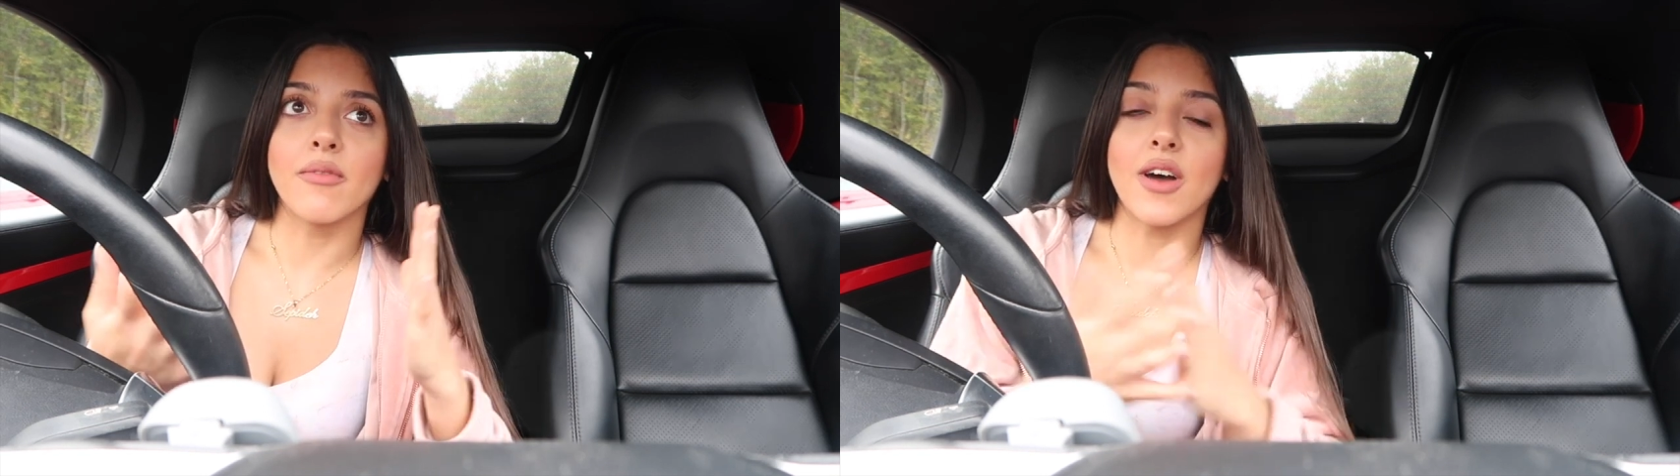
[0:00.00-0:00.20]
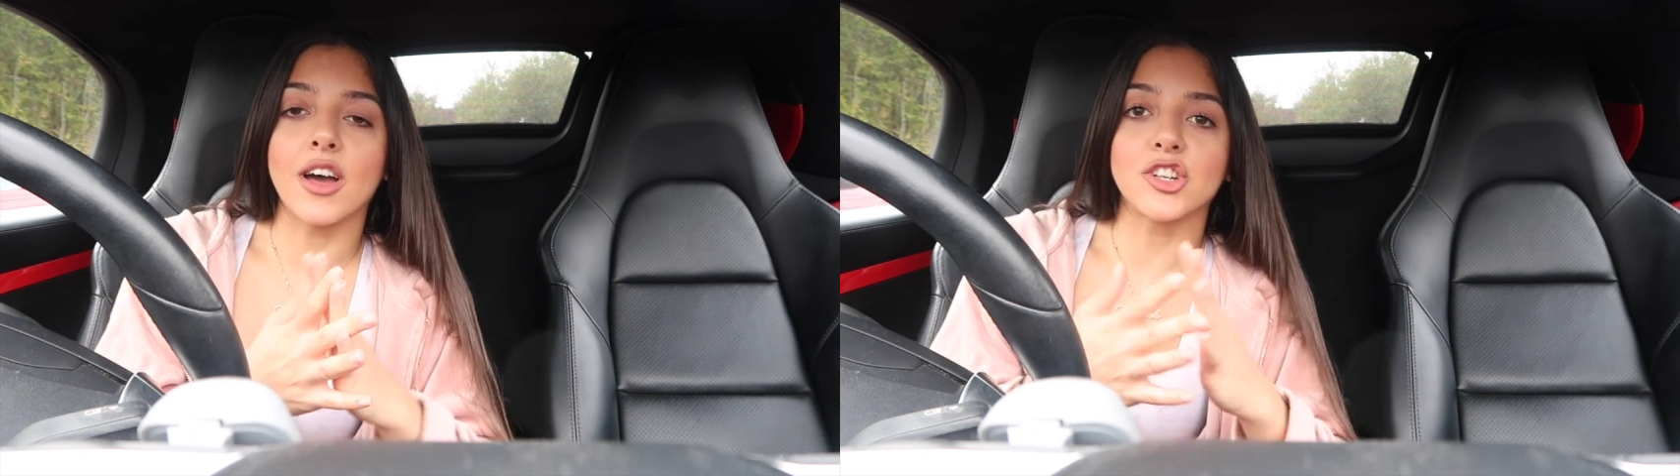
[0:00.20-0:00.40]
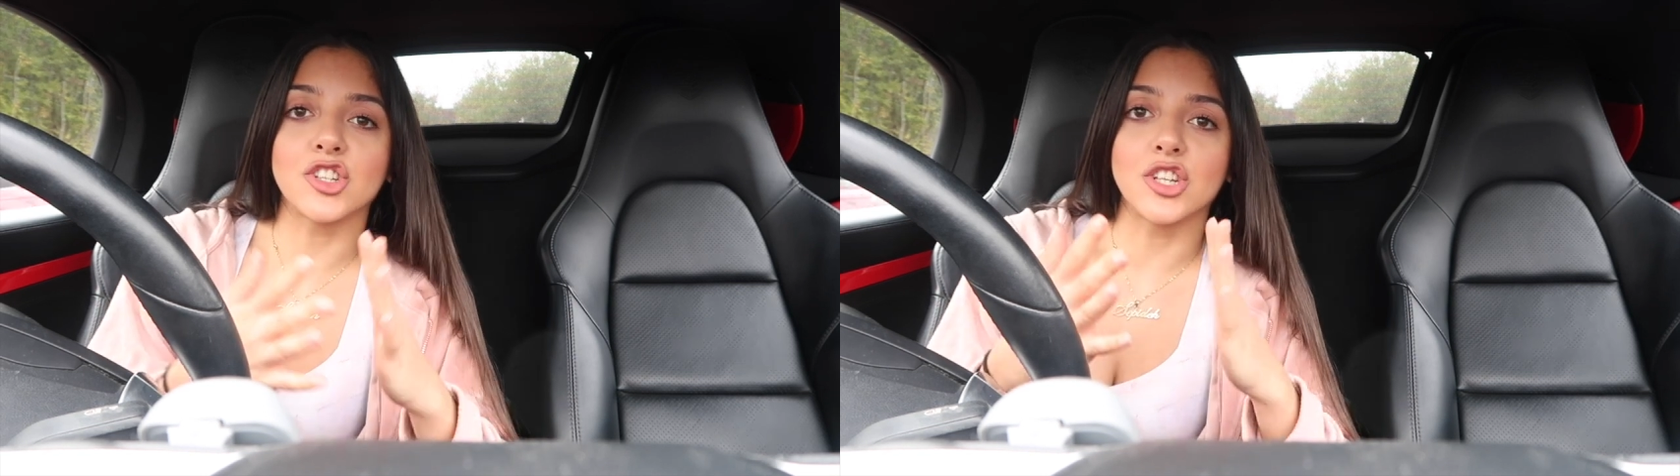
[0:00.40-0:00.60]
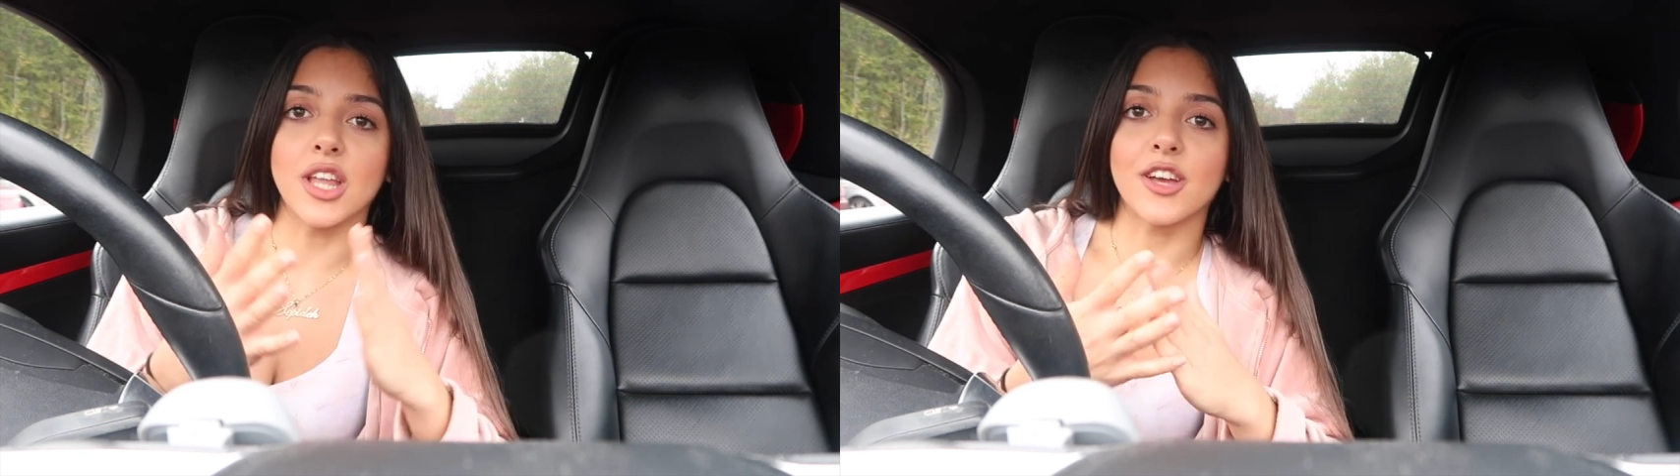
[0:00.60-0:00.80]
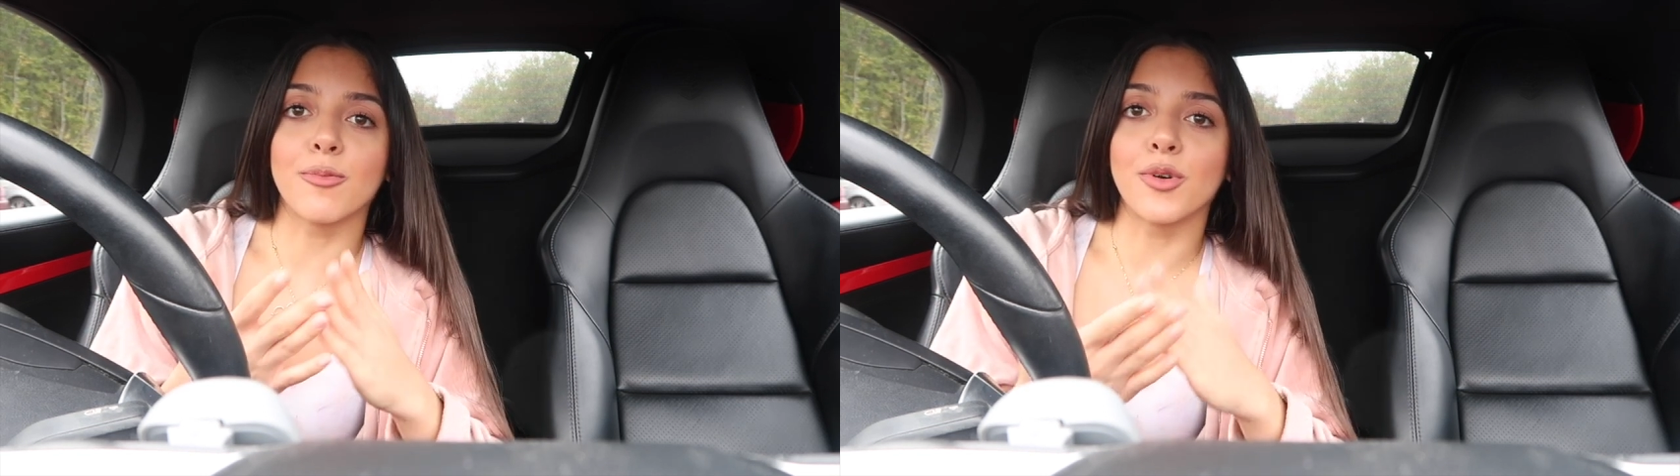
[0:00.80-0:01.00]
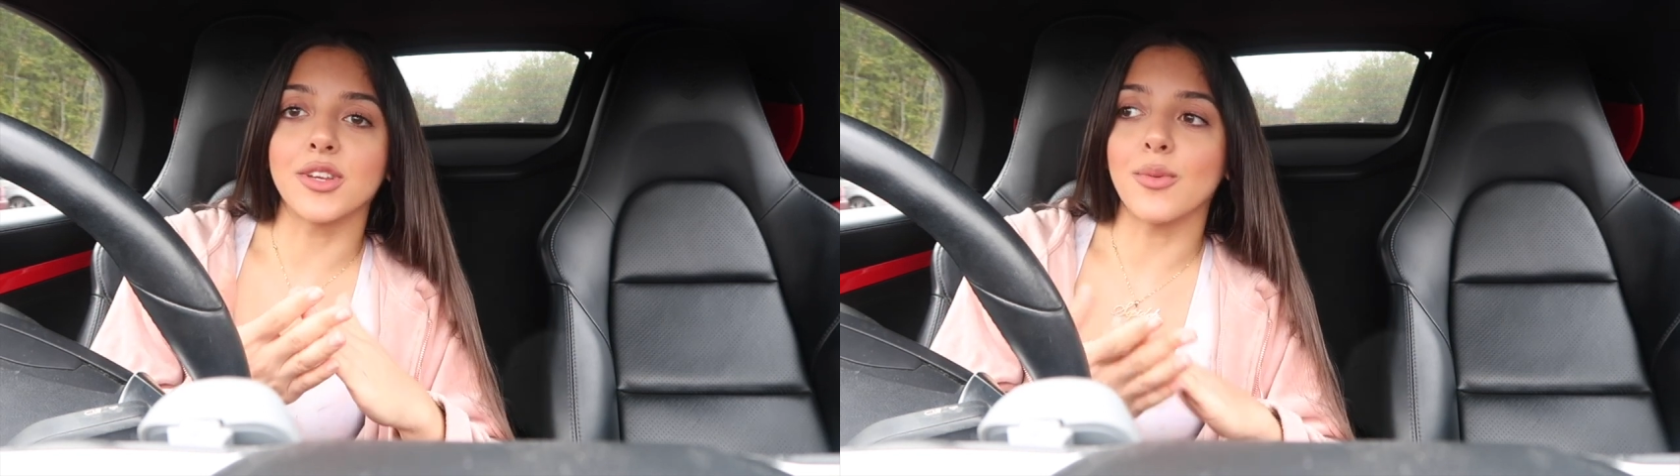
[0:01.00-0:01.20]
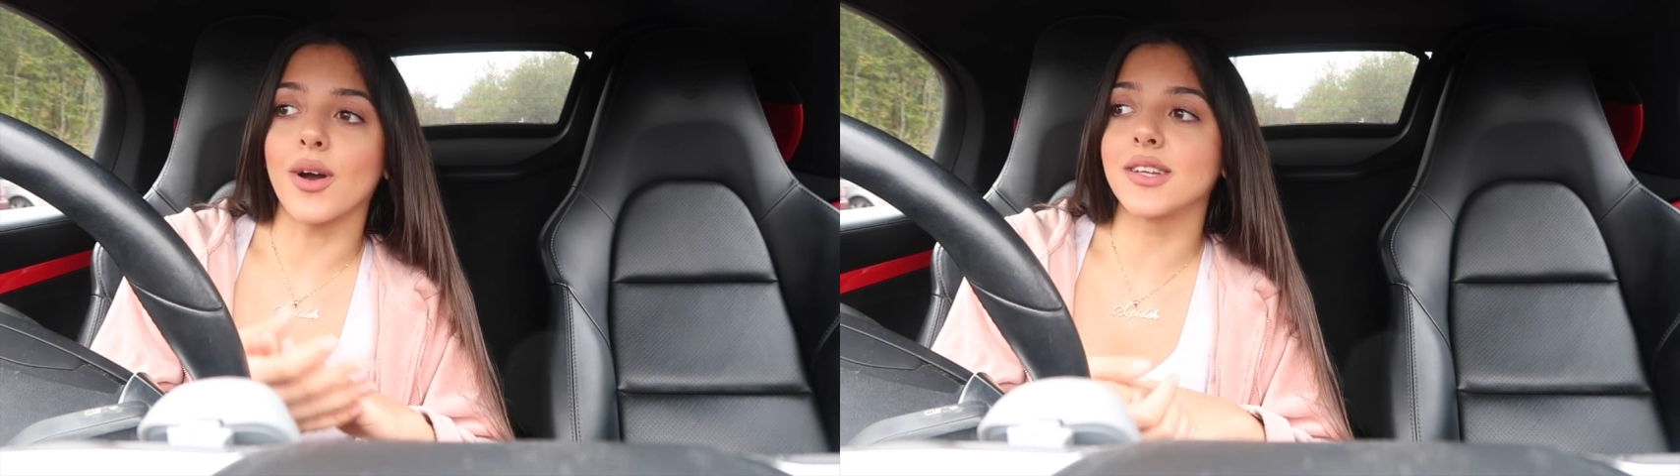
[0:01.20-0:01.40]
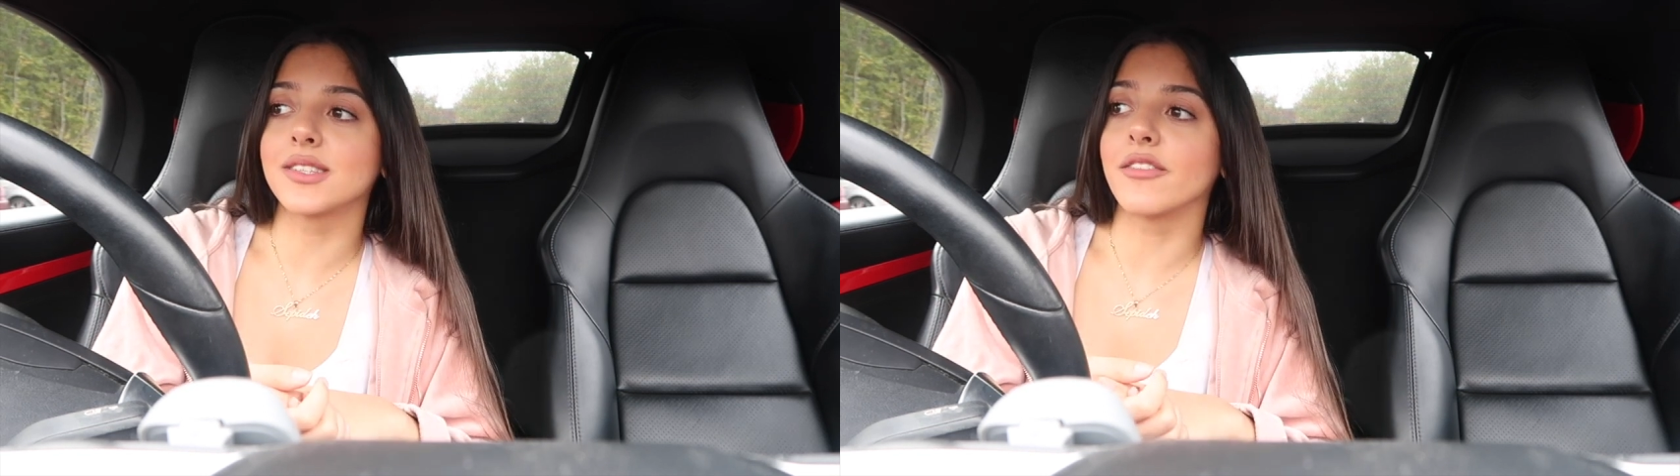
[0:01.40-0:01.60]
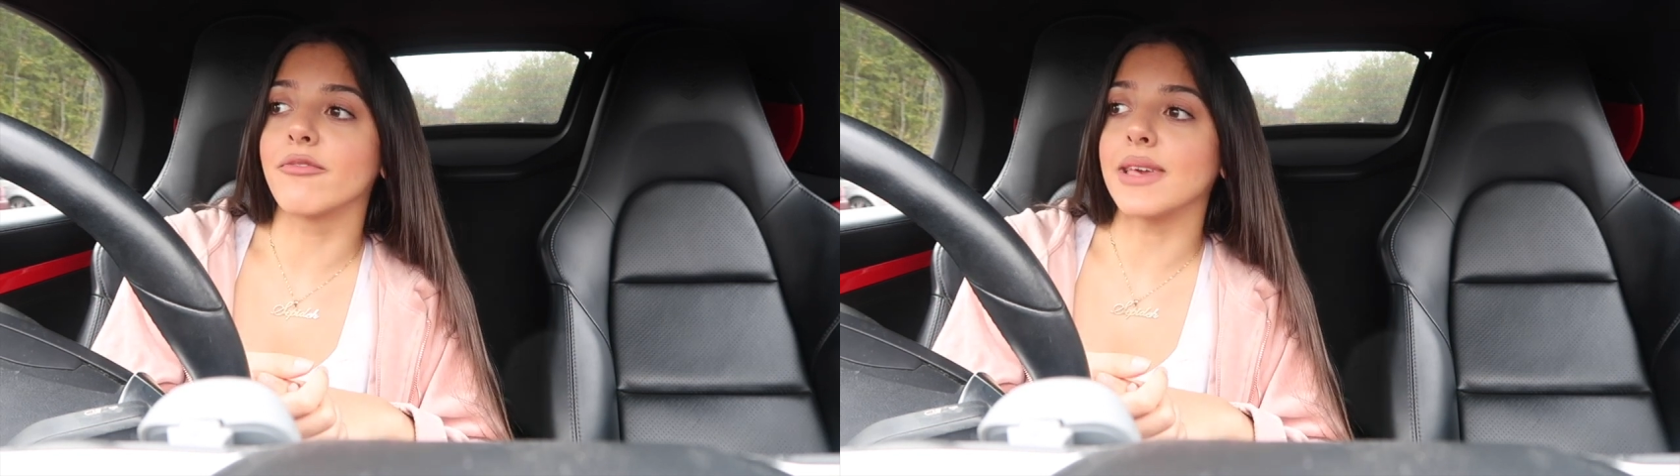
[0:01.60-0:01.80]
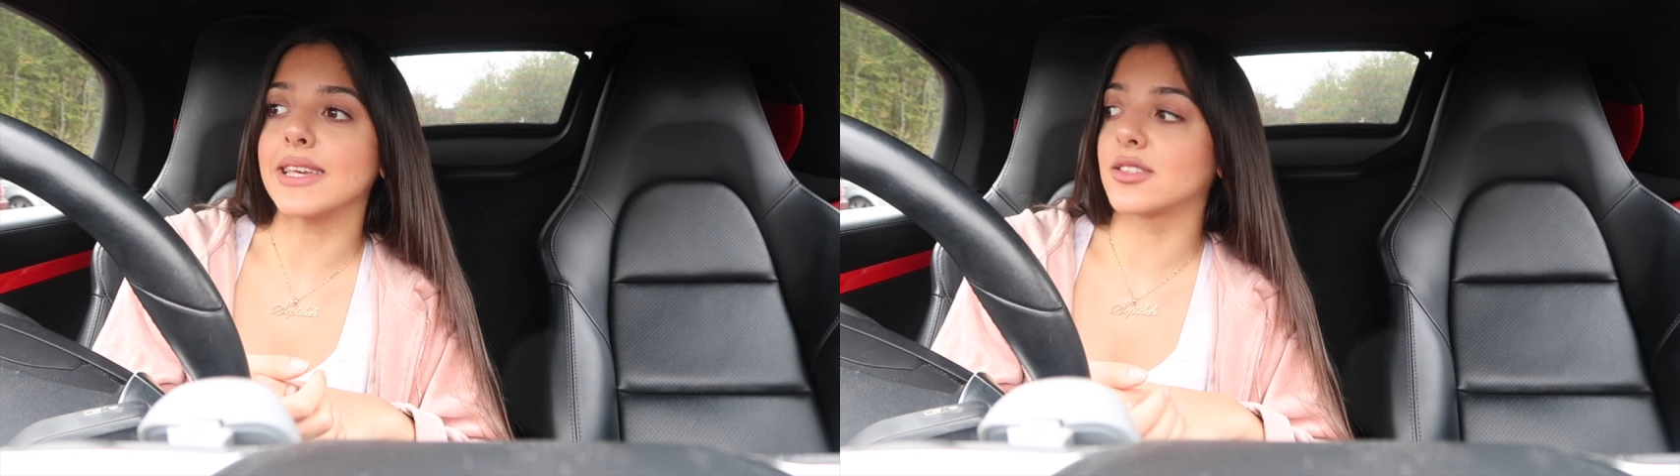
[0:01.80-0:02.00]
version, like, body-wise
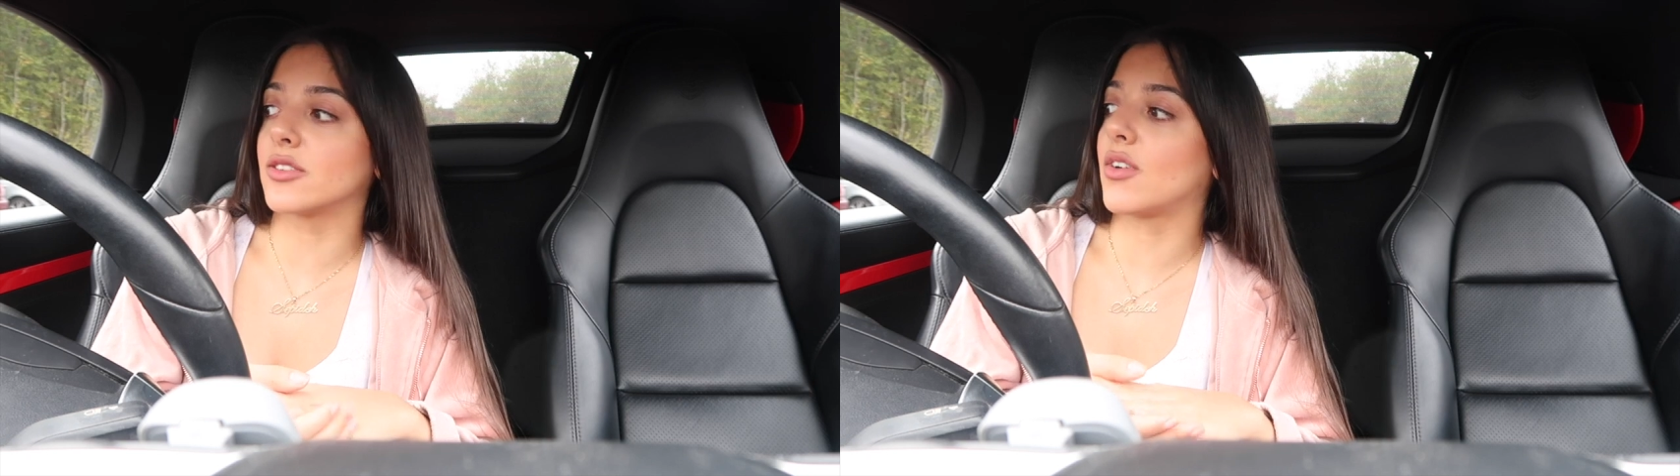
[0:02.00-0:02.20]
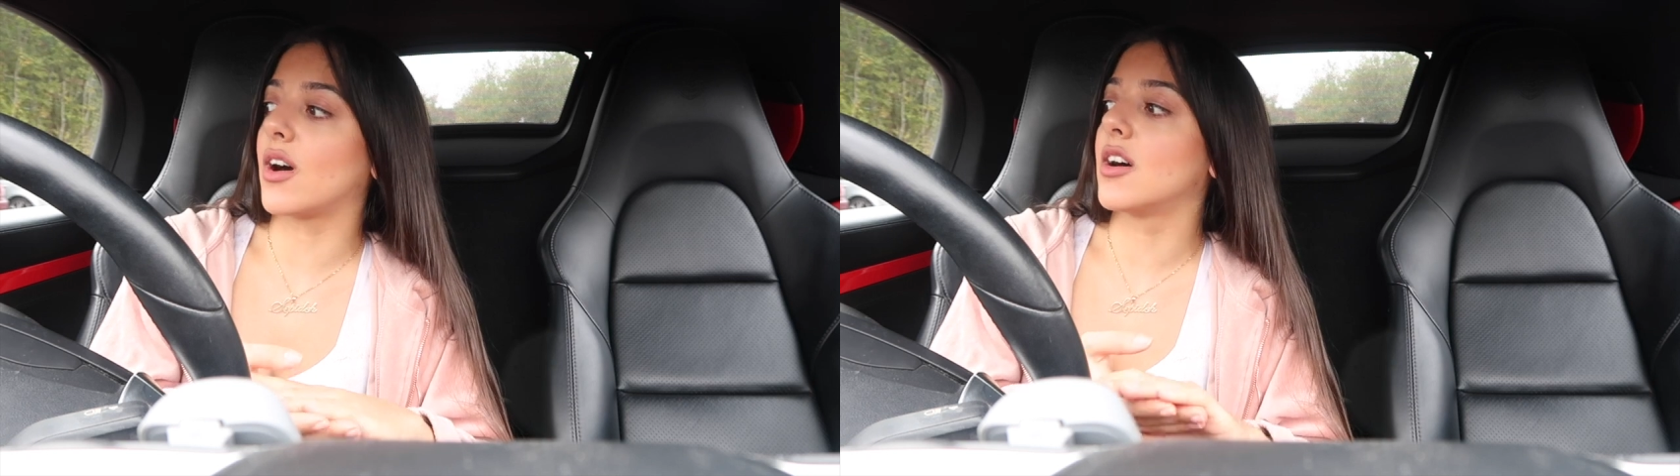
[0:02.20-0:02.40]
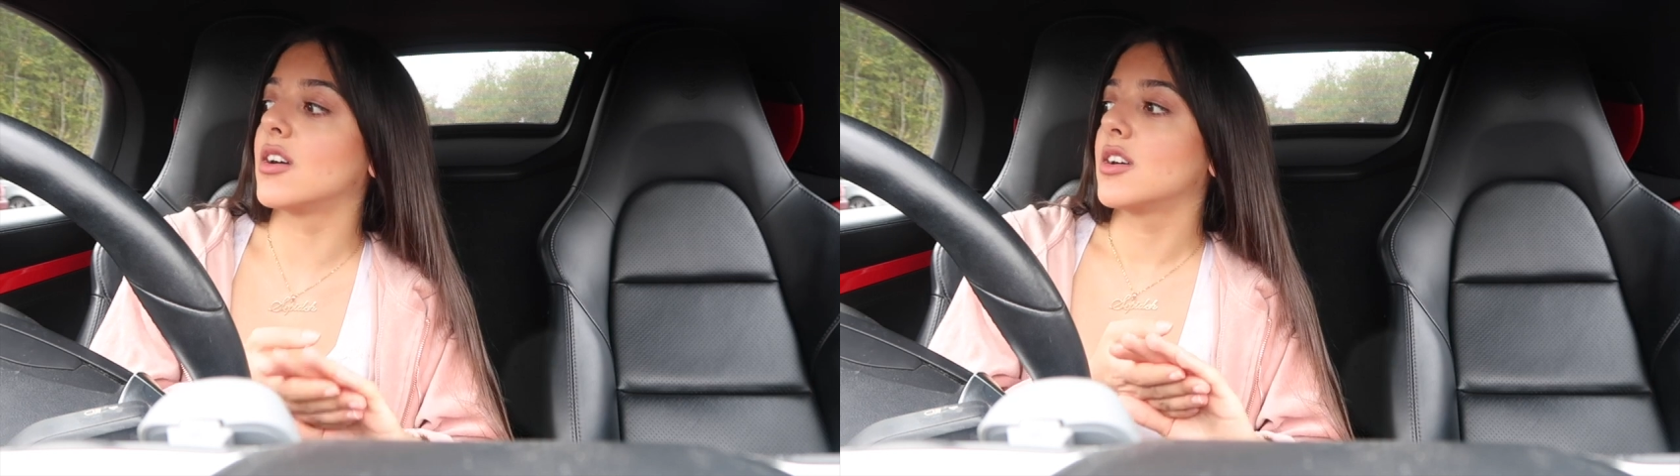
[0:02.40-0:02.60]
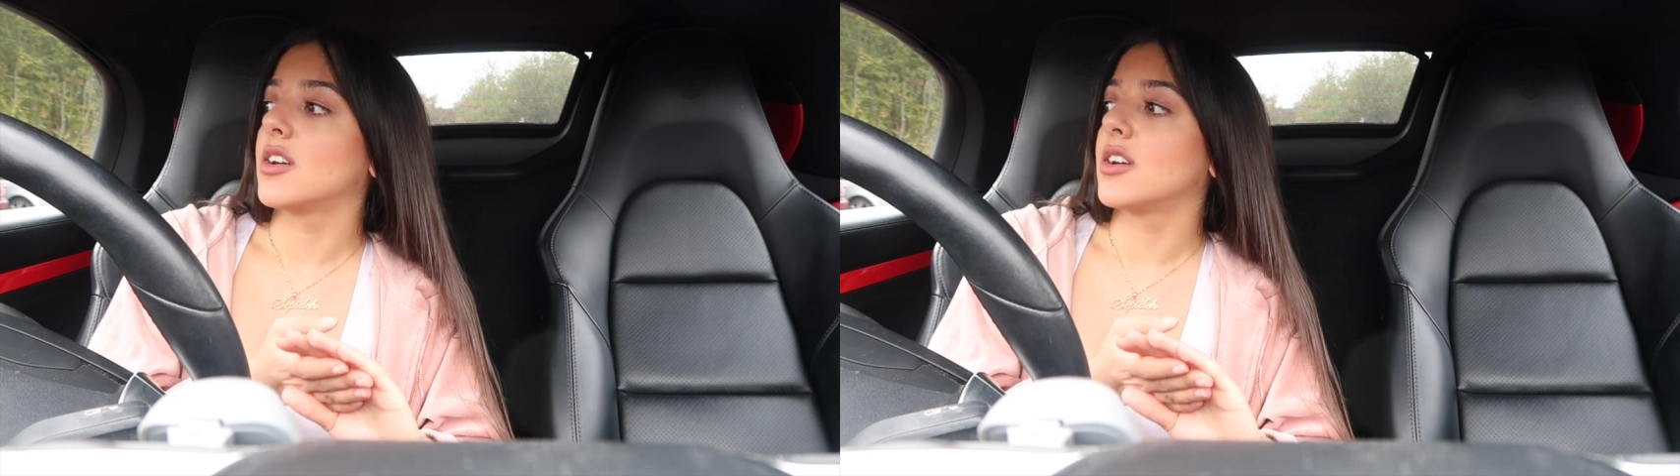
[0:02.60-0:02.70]
of me so far,